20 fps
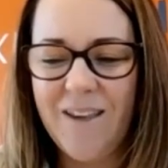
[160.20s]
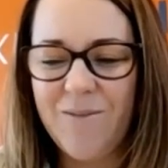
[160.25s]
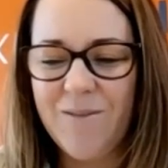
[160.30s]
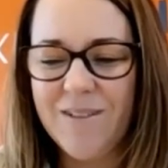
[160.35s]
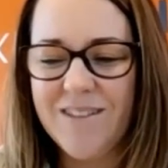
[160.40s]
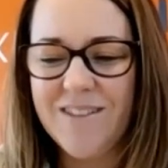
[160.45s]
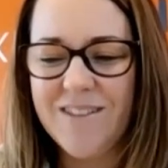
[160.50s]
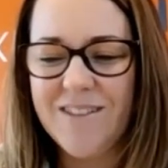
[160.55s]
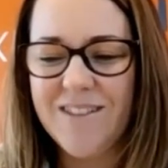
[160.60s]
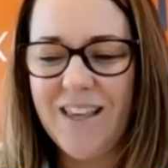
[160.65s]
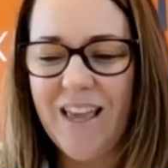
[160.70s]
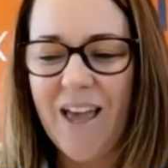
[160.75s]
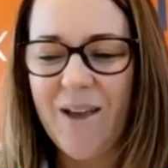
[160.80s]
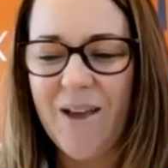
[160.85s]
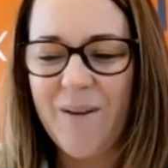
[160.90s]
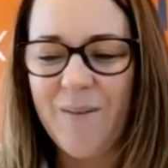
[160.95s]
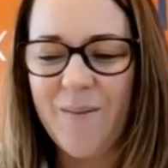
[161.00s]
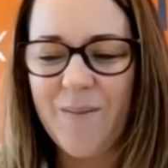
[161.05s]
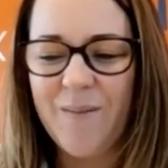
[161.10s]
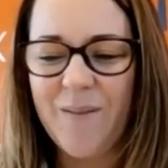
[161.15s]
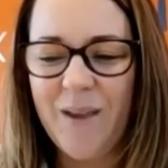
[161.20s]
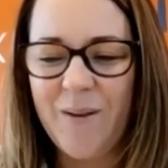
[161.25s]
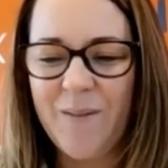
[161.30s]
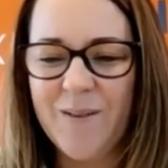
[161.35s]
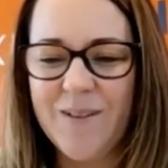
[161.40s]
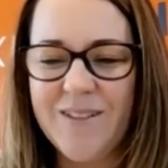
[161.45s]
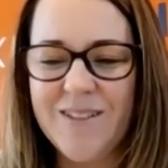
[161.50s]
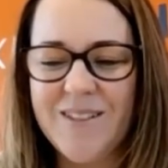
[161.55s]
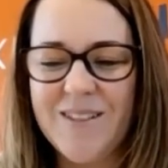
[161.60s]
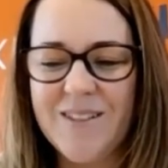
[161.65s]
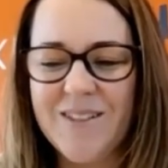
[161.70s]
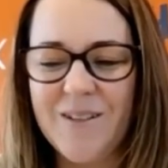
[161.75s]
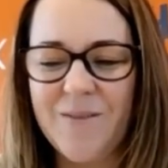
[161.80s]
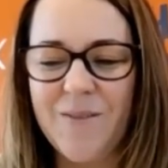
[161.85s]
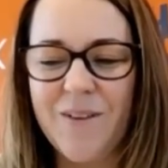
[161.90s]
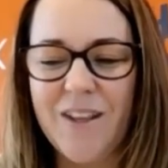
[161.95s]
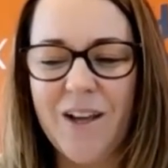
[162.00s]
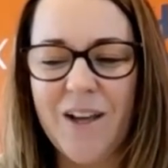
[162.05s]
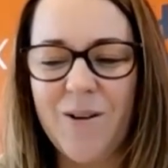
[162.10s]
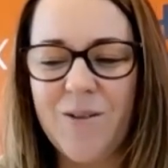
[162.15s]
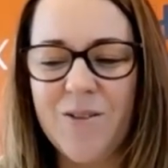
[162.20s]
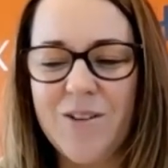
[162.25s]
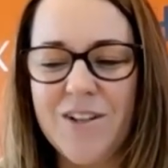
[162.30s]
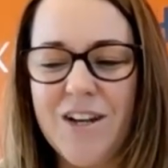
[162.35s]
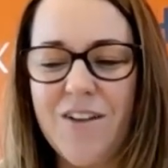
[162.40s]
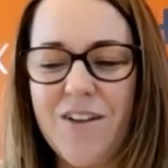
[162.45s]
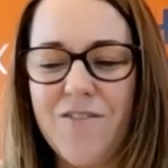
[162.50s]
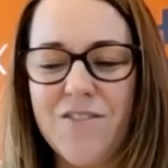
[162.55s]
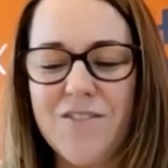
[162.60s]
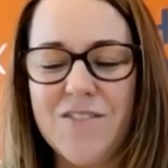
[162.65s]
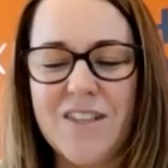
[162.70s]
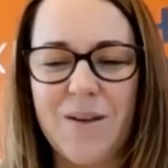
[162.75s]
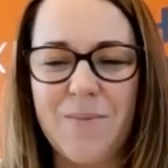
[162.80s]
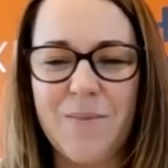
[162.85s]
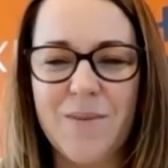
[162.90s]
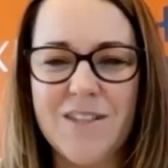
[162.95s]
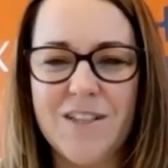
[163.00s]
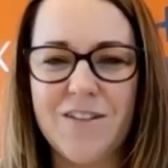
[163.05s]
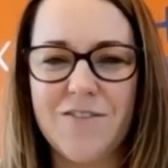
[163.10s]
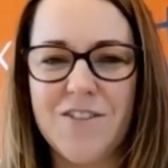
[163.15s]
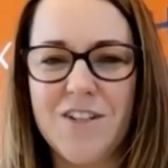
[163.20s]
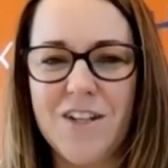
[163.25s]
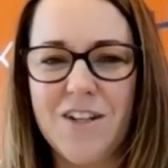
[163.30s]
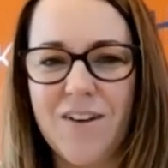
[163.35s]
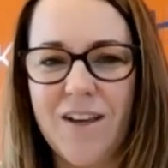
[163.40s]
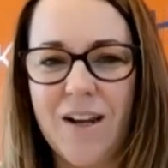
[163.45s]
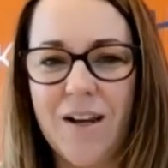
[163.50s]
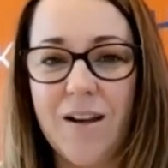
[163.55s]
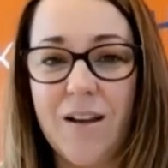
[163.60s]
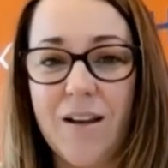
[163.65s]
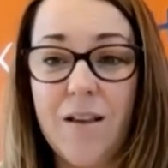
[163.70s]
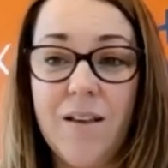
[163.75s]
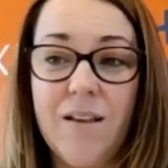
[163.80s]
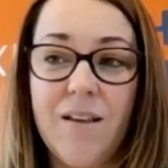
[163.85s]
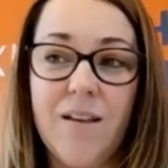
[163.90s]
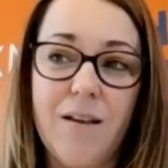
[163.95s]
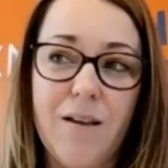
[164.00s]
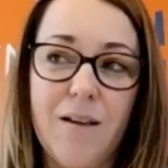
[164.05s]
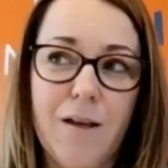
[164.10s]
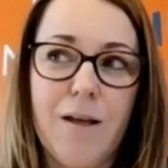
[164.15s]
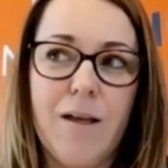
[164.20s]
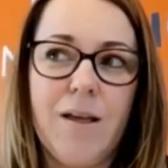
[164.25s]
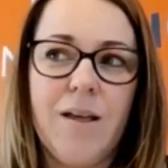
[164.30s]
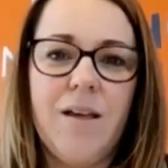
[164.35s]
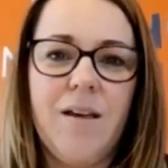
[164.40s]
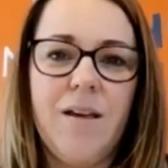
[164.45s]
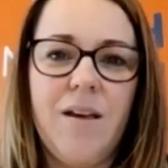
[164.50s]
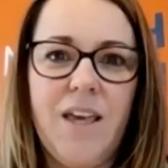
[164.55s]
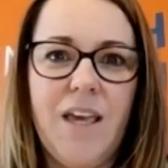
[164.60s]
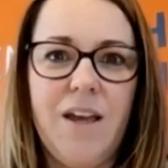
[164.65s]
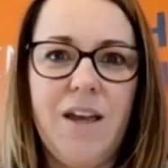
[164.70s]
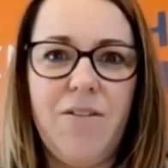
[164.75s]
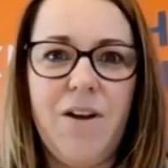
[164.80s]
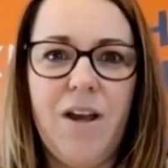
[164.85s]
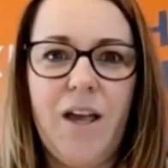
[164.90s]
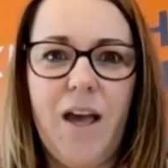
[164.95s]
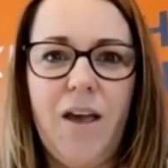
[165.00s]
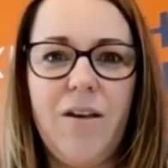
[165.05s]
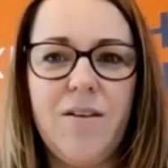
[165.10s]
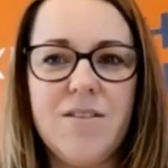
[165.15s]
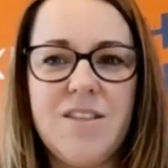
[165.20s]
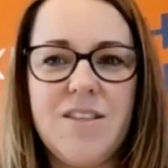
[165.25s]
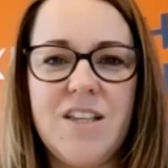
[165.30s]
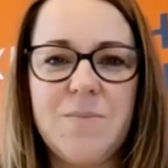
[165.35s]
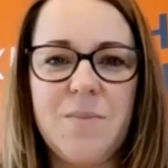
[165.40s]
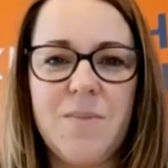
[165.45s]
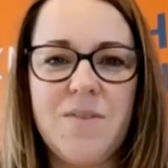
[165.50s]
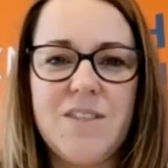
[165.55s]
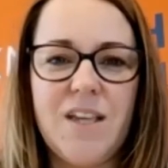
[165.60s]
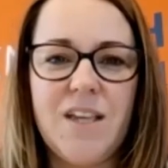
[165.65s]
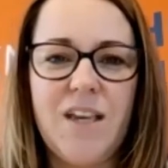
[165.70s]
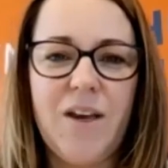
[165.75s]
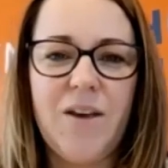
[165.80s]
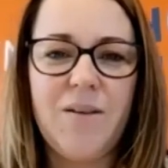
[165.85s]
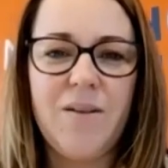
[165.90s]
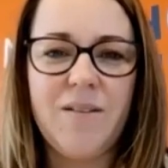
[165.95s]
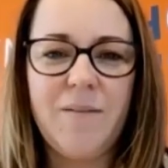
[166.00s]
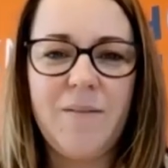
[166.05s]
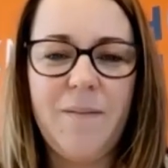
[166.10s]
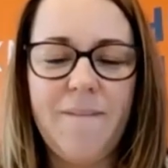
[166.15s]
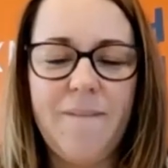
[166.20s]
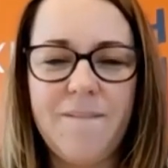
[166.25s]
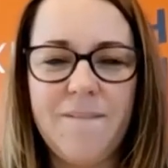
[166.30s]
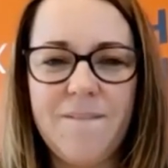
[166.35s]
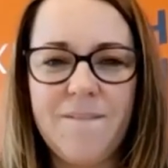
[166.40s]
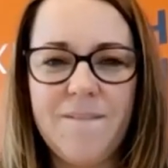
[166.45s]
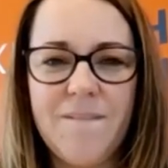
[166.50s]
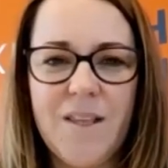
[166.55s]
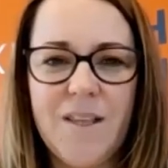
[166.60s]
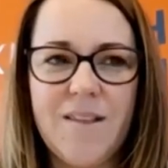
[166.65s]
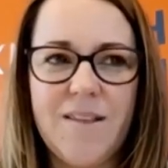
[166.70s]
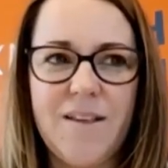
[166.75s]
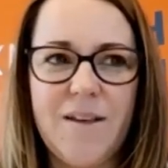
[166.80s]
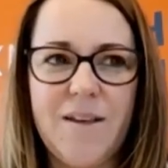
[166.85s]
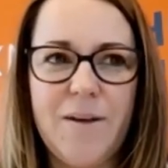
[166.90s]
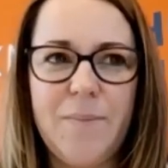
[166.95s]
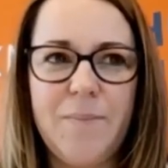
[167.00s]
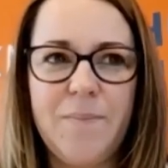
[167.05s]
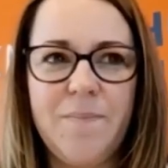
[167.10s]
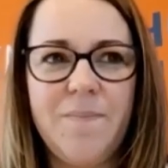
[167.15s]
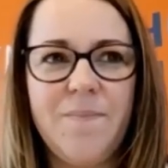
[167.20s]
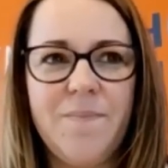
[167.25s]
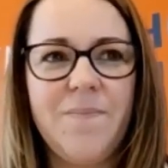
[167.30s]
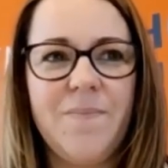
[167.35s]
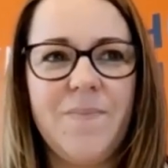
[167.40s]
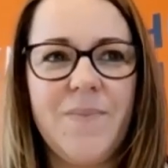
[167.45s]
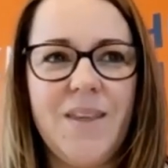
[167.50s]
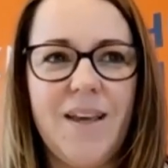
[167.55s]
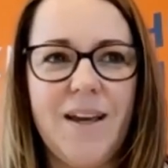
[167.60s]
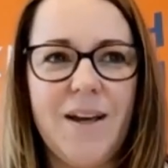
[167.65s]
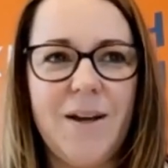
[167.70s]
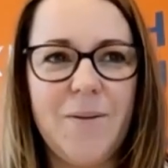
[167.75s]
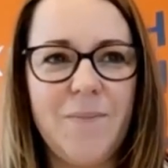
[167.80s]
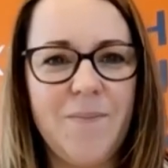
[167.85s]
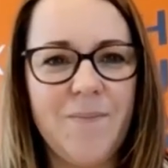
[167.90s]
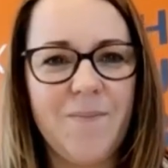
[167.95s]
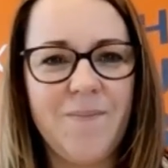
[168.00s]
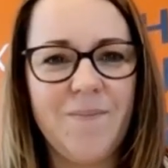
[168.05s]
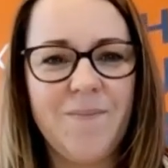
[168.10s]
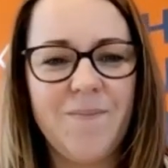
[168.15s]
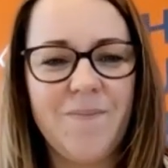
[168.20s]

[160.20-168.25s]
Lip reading: it was something that I would never have seen myself doing a year ago, 6 months ago. So yeah.